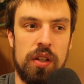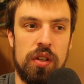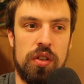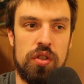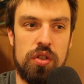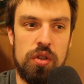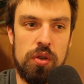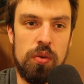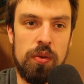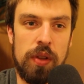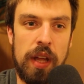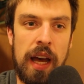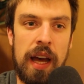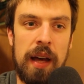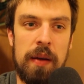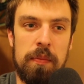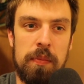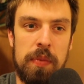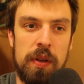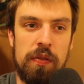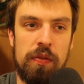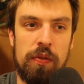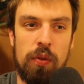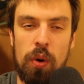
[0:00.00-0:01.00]
do that
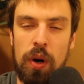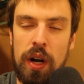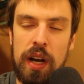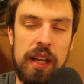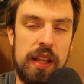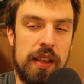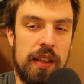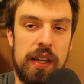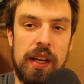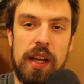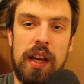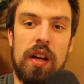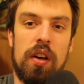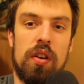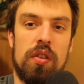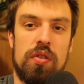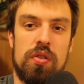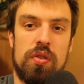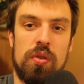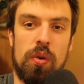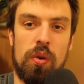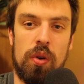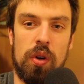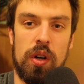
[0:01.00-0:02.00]
before anything
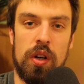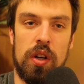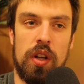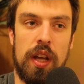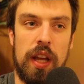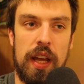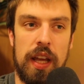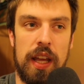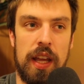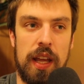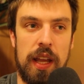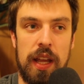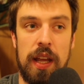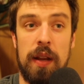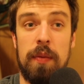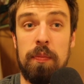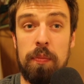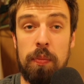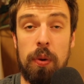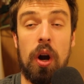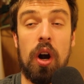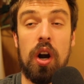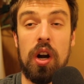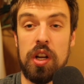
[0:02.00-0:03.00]
else, or in
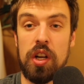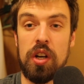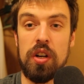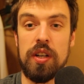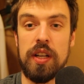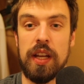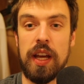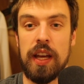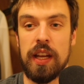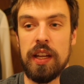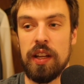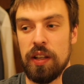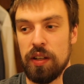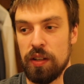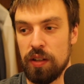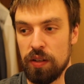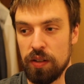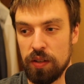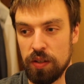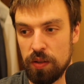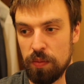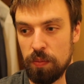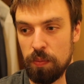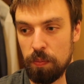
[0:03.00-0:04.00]
part of your day,
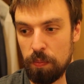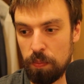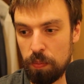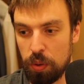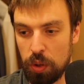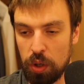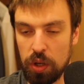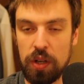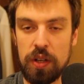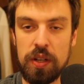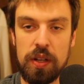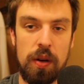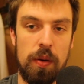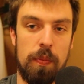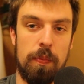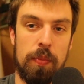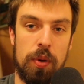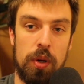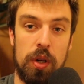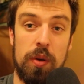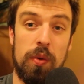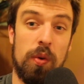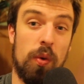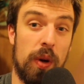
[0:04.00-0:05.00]
put
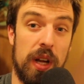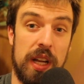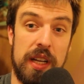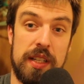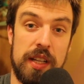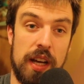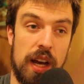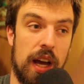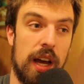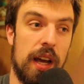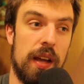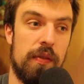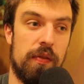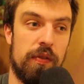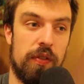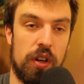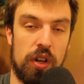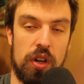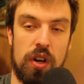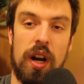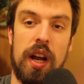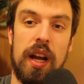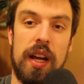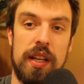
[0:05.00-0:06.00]
away time for
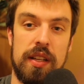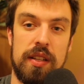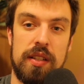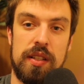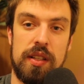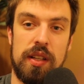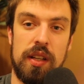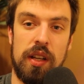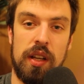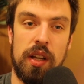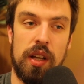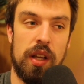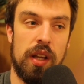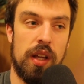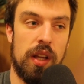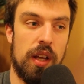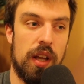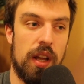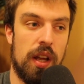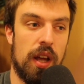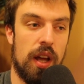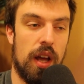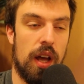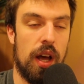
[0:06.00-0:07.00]
Christ,
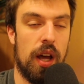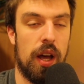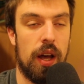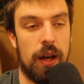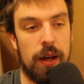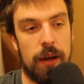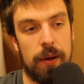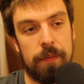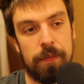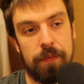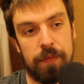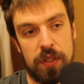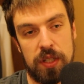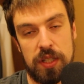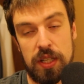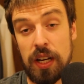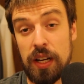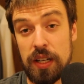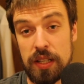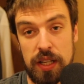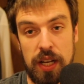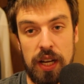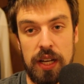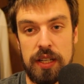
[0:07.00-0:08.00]
set
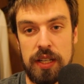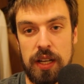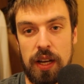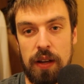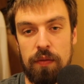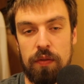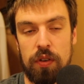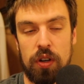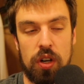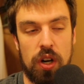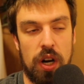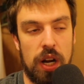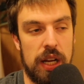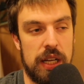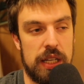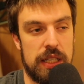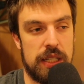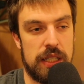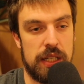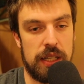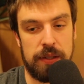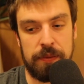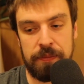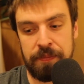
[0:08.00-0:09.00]
aside time for
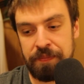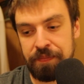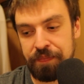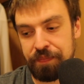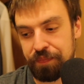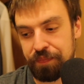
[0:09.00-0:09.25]
Christ. And